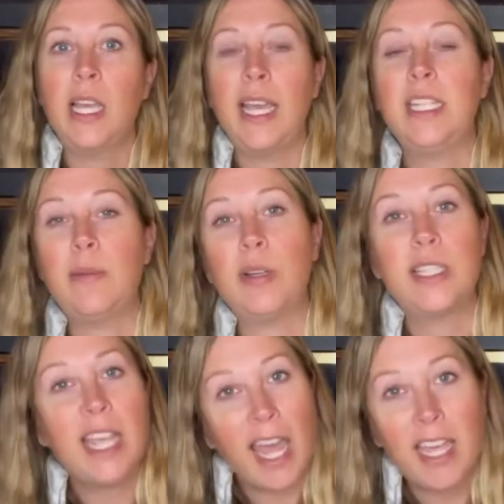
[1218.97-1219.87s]
And number
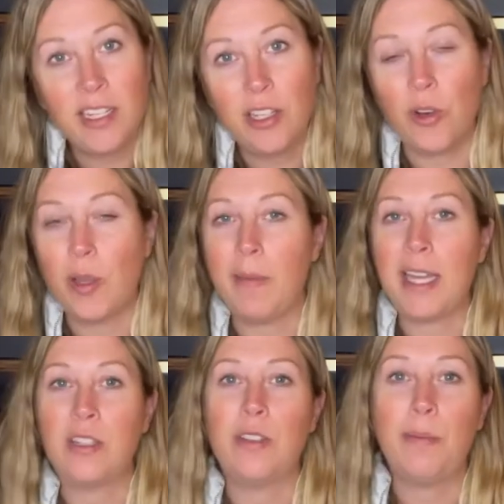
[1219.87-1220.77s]
ten, going
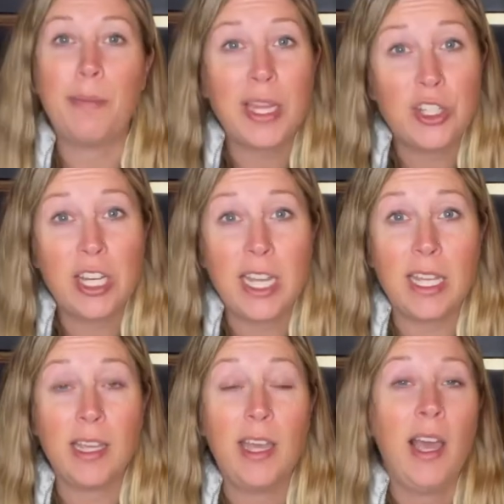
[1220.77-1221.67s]
back to the
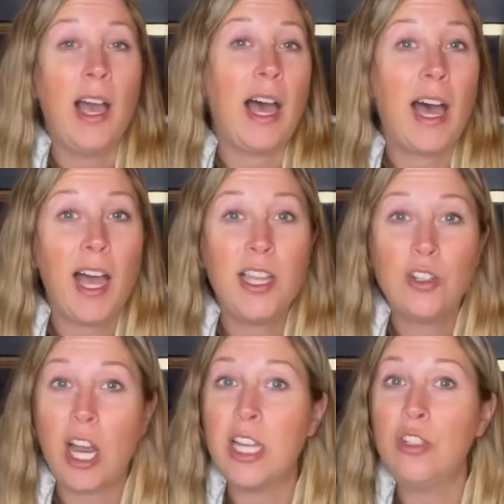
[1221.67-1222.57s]
budgeting, I
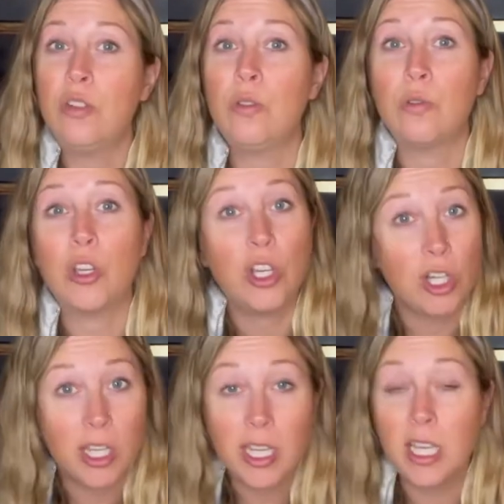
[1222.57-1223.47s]
try to
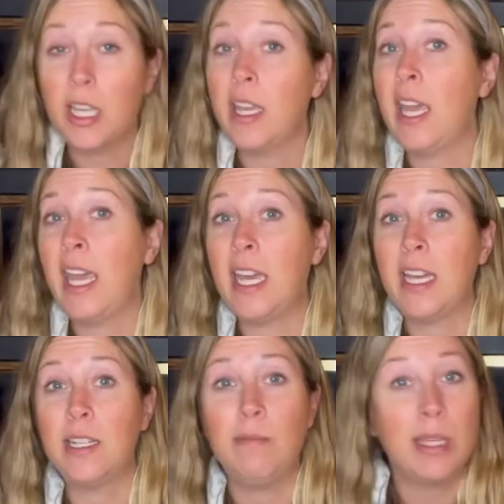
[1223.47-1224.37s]
cook
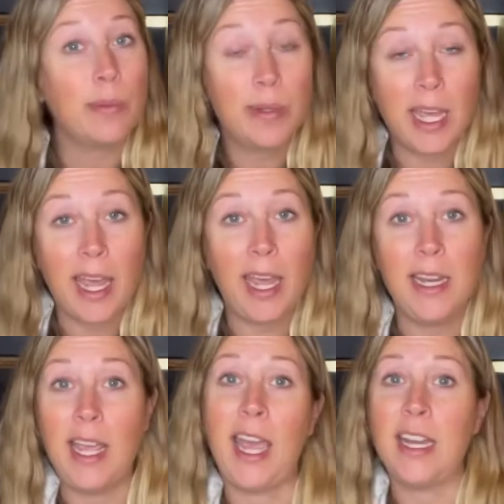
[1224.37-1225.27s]
and meal
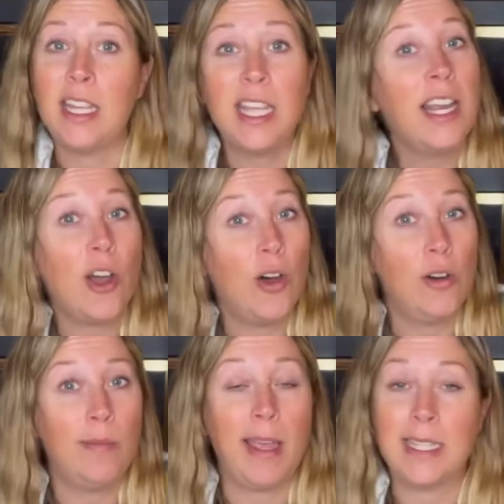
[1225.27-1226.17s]
plan and eat at
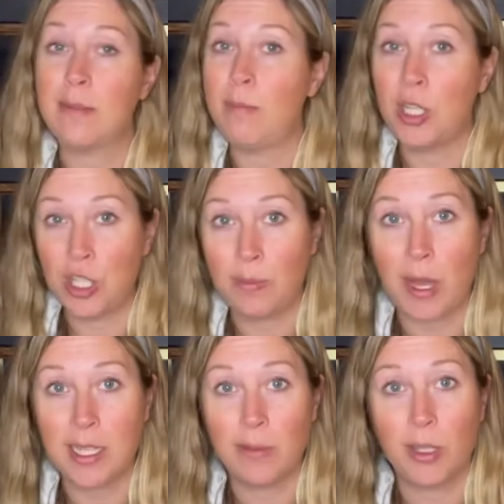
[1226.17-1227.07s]
home as much as
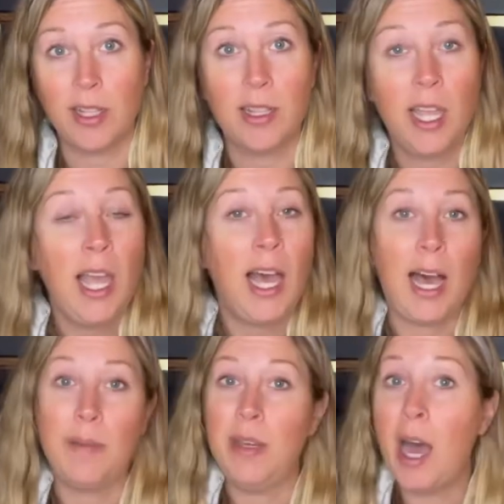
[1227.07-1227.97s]
possible.
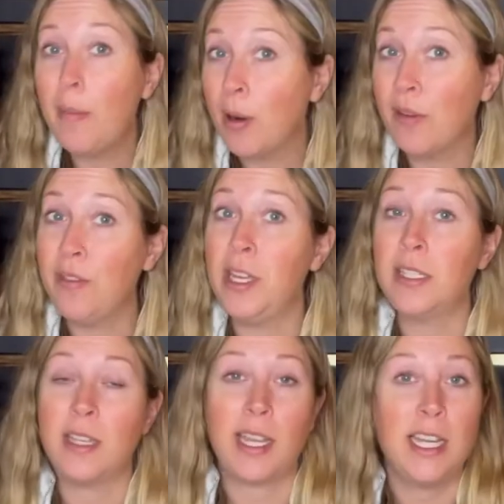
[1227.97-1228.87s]
I'm not
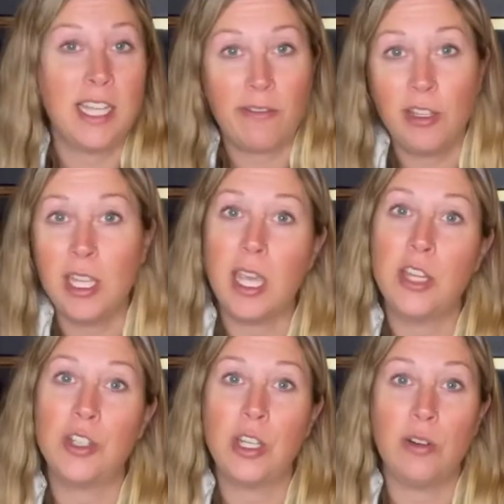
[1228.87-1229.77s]
perfect, like I definitely
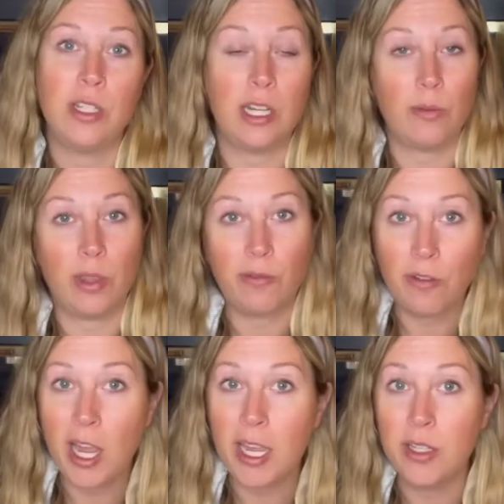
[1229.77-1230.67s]
occasionally go to dinner with a
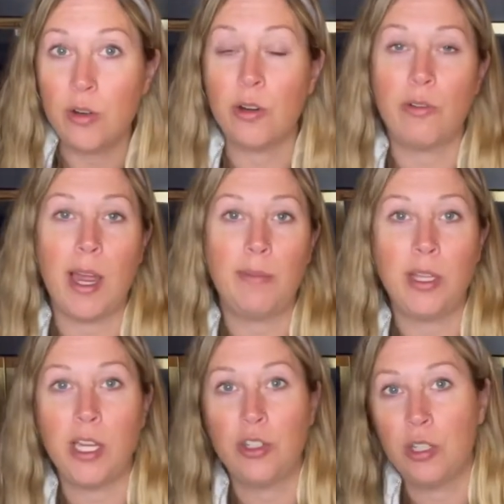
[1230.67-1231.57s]
friend or grab
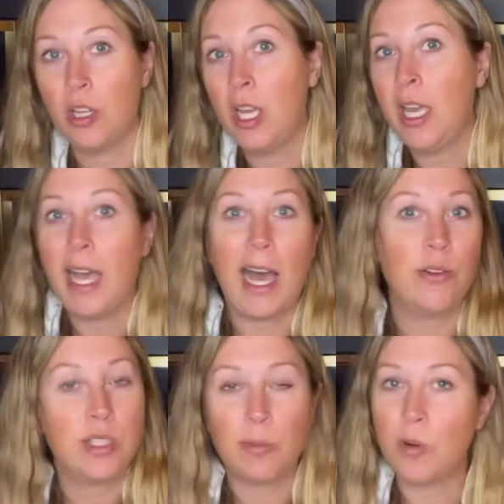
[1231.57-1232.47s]
lunch
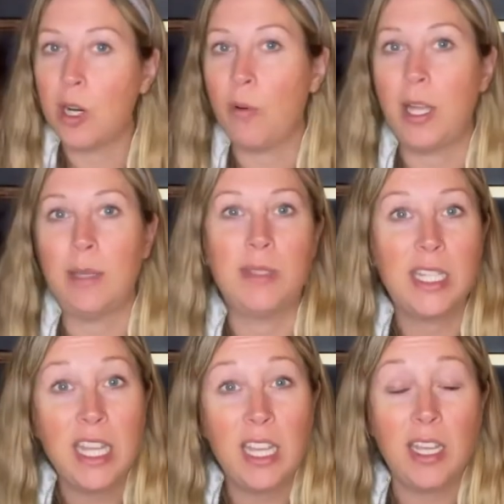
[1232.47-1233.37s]
out somewhere while I'm
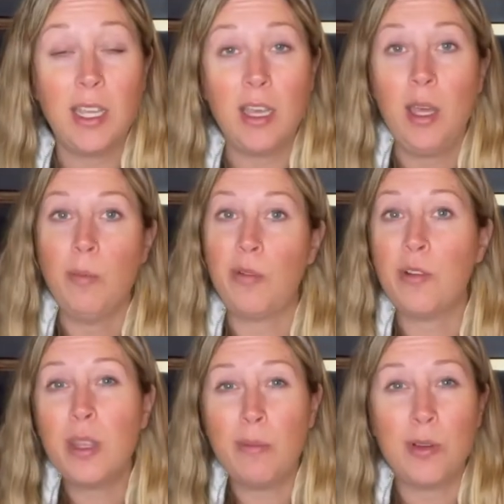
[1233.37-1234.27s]
skiing, but for
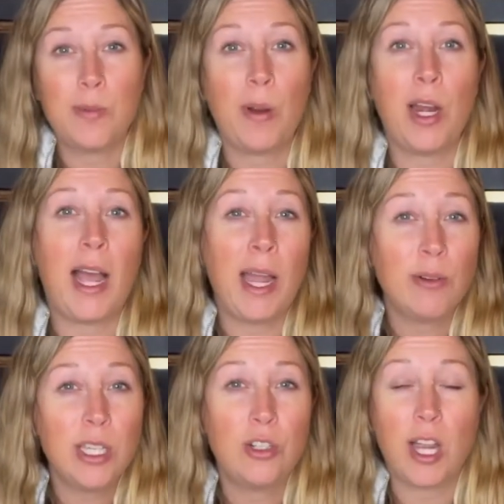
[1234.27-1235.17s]
the most part, I
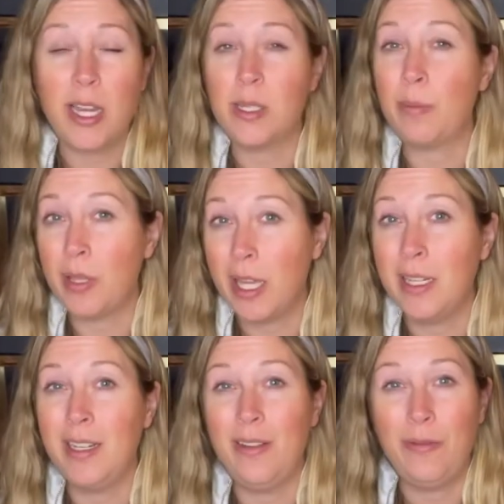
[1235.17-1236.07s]
really try to plan
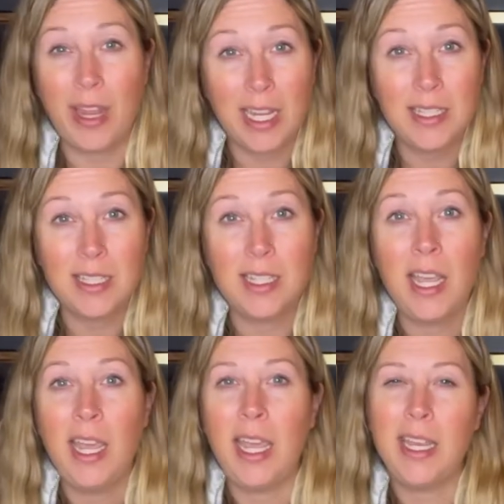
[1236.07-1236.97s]
in advance
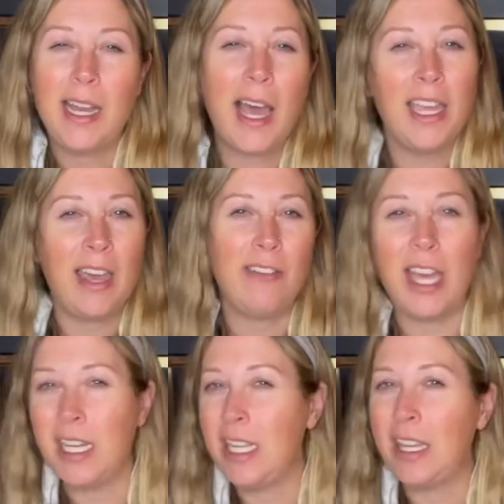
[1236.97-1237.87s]
and not have
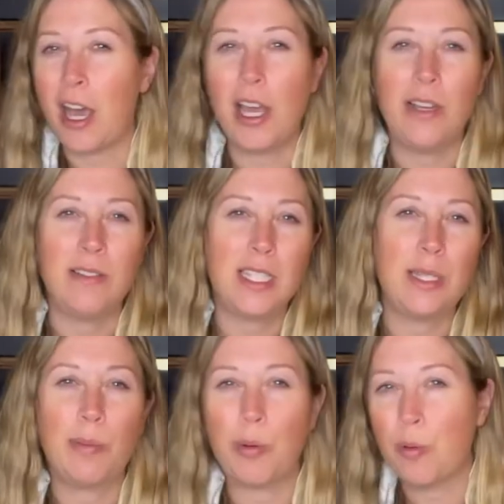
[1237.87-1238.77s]
any kind of
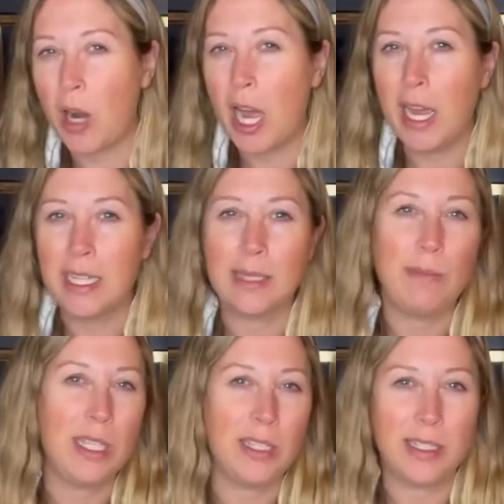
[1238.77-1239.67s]
surprise
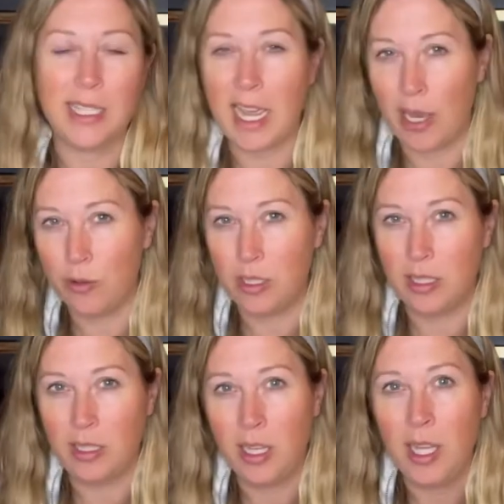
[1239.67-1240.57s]
meals out,
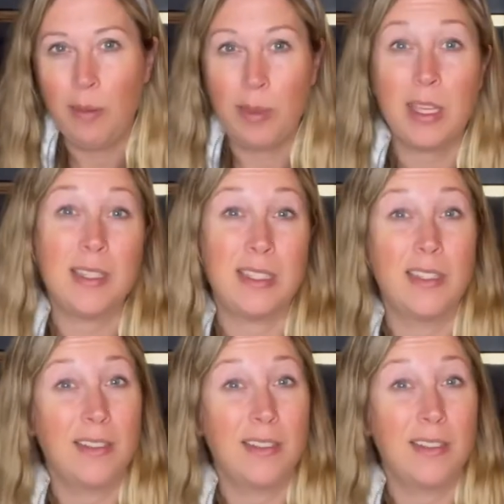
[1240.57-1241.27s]
because